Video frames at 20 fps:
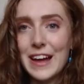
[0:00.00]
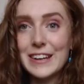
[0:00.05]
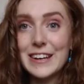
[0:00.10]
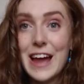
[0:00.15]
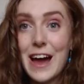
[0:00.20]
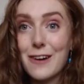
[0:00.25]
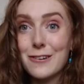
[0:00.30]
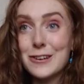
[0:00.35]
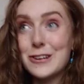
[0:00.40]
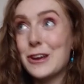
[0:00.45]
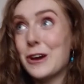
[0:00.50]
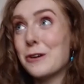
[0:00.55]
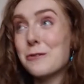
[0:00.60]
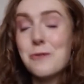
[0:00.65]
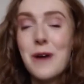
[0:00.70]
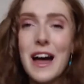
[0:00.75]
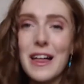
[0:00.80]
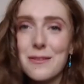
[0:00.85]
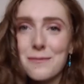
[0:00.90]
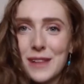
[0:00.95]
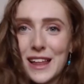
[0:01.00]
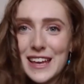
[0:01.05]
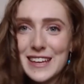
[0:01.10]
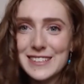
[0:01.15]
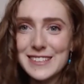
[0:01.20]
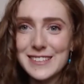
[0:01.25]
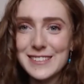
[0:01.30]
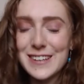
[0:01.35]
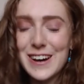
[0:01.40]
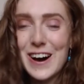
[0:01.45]
Now you know where the
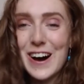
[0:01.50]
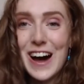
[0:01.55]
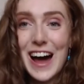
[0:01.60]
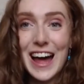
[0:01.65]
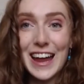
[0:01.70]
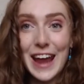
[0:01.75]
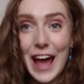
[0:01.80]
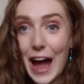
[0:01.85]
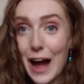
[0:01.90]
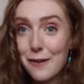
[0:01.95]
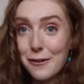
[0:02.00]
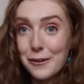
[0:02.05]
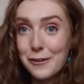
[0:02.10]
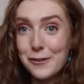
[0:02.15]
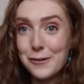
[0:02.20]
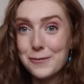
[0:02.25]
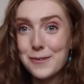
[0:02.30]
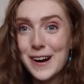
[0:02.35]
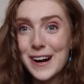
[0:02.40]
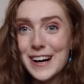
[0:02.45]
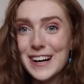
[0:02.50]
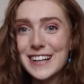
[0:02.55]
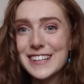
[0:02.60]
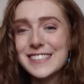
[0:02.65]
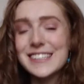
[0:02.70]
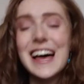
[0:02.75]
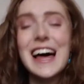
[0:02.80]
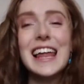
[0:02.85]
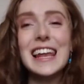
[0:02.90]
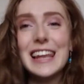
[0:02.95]
places are and how it all
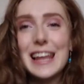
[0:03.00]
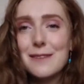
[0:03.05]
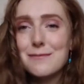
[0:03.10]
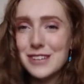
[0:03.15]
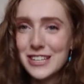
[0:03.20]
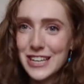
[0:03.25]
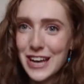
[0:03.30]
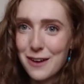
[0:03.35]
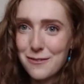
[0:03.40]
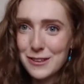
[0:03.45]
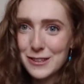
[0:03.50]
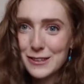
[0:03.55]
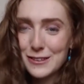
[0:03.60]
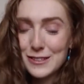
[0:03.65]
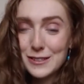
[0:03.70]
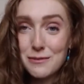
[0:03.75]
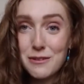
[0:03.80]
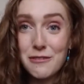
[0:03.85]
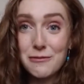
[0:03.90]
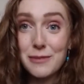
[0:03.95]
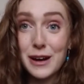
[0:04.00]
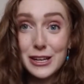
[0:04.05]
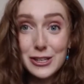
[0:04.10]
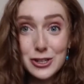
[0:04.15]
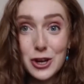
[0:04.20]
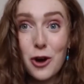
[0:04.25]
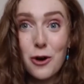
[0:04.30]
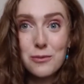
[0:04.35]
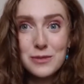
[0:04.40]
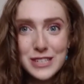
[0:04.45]
works, let me share with you some of my
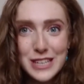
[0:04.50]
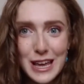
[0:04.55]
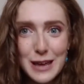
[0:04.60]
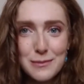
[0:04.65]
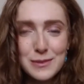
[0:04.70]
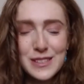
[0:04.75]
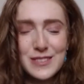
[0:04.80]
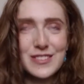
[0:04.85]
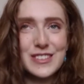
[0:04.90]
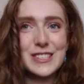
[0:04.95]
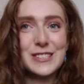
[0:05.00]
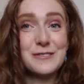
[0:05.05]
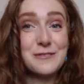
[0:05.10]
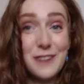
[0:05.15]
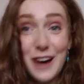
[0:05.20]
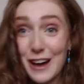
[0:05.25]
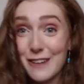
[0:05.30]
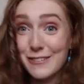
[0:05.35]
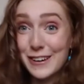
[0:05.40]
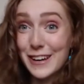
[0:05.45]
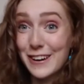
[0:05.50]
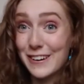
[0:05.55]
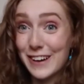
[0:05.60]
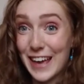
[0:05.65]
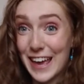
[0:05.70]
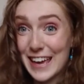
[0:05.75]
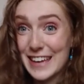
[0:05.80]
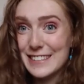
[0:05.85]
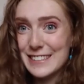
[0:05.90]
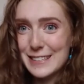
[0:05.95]
top tips for surviving on
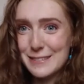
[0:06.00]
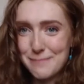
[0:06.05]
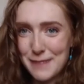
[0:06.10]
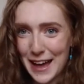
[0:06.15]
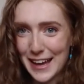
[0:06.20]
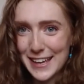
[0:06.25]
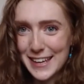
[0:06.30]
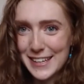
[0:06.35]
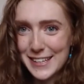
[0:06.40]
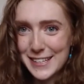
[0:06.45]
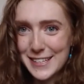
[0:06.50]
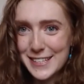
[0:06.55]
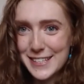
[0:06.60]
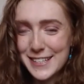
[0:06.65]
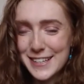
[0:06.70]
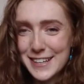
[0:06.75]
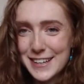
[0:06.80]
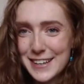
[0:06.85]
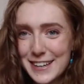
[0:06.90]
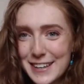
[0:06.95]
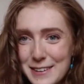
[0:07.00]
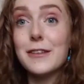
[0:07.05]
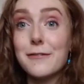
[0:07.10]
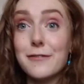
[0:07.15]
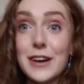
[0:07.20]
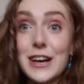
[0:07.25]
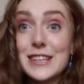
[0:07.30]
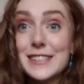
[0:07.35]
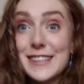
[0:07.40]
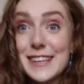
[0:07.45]
catered package. The
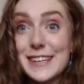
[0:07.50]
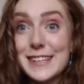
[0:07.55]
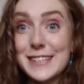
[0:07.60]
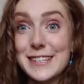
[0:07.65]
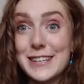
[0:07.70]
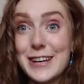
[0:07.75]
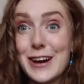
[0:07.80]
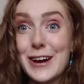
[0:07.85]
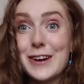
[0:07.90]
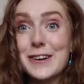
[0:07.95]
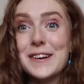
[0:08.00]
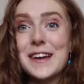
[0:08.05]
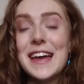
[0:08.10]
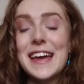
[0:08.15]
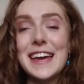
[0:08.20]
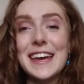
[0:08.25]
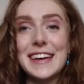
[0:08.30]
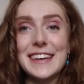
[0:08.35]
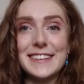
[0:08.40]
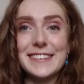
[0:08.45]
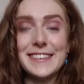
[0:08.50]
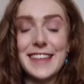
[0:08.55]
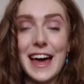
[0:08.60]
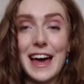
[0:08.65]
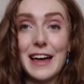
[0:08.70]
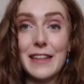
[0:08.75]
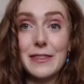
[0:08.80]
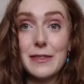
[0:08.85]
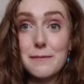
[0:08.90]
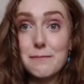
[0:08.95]
first thing to know is
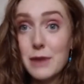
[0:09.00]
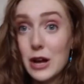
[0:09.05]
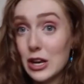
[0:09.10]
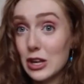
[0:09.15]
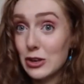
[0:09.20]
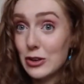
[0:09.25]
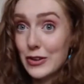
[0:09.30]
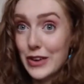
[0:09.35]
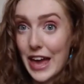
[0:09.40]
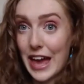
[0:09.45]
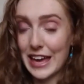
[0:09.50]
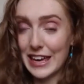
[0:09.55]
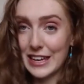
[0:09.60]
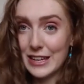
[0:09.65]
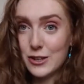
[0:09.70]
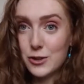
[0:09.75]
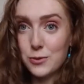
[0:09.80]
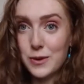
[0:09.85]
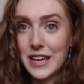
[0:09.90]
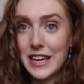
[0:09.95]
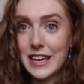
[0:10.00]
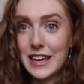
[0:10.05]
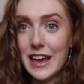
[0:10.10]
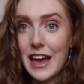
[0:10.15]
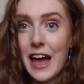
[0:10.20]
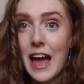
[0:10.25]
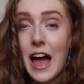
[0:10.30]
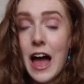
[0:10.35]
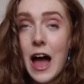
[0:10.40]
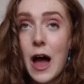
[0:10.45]
that the money you get each week
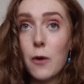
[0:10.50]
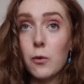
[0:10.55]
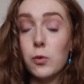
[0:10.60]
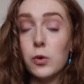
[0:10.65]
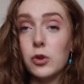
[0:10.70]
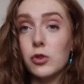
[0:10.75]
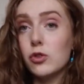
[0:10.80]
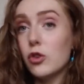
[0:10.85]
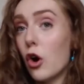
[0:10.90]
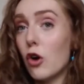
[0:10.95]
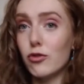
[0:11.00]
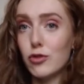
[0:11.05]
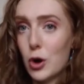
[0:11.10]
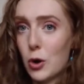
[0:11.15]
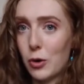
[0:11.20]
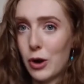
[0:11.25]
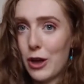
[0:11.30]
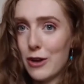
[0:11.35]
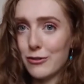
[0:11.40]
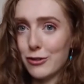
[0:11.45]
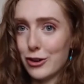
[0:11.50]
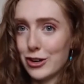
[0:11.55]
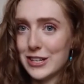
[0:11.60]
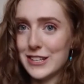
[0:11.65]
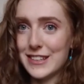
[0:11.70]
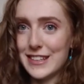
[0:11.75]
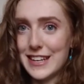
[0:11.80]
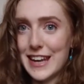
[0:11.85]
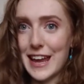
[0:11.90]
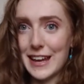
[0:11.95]
will not roll over onto
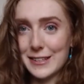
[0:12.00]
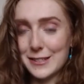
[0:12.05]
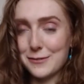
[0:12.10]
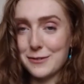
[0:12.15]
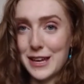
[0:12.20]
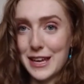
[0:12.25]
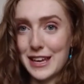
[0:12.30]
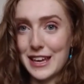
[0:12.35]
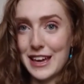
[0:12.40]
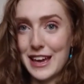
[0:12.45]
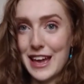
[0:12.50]
the next week.